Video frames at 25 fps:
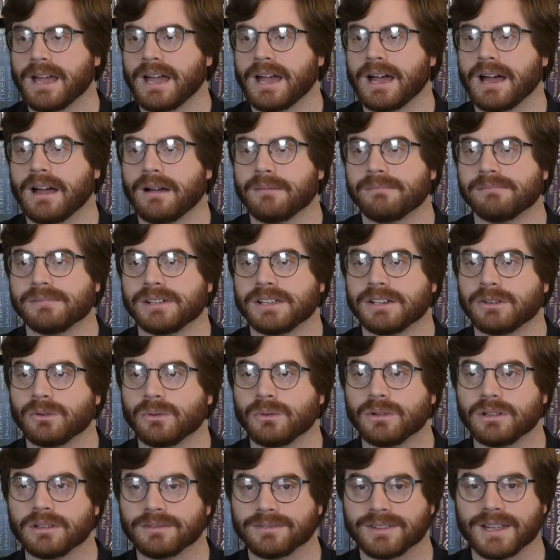in
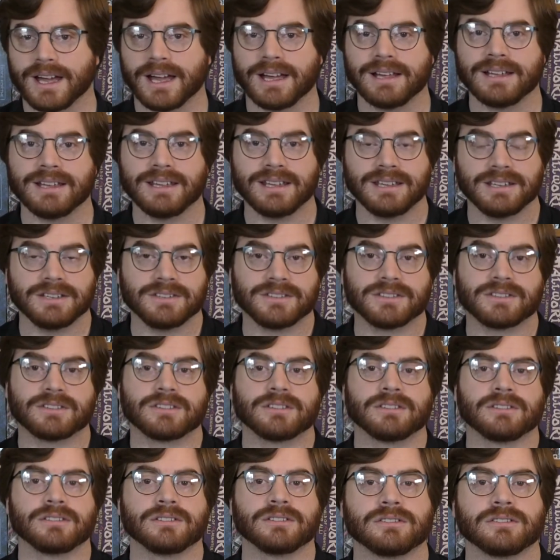all of that
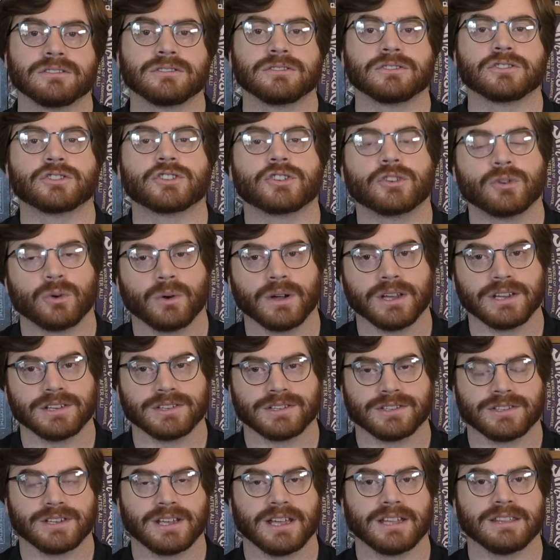is
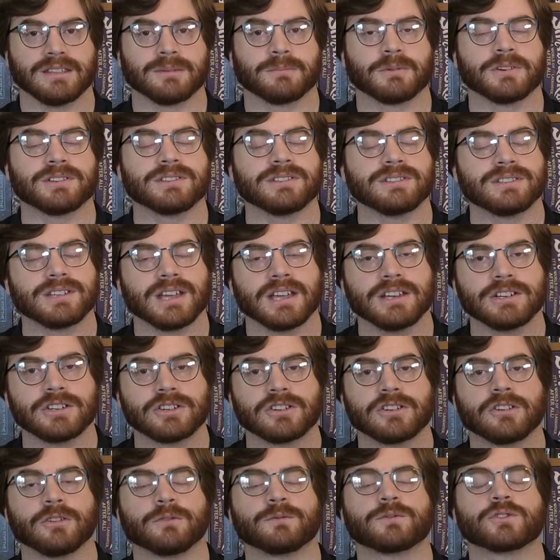choice and the
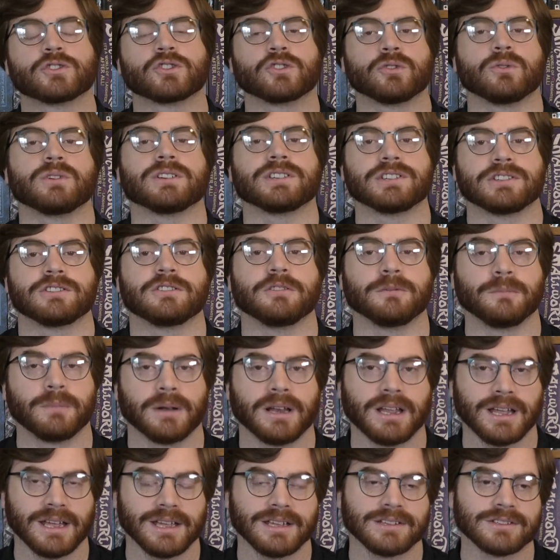presentation of choice to
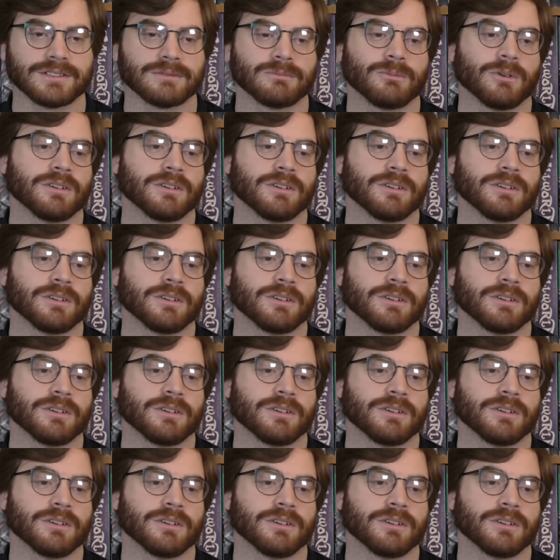players.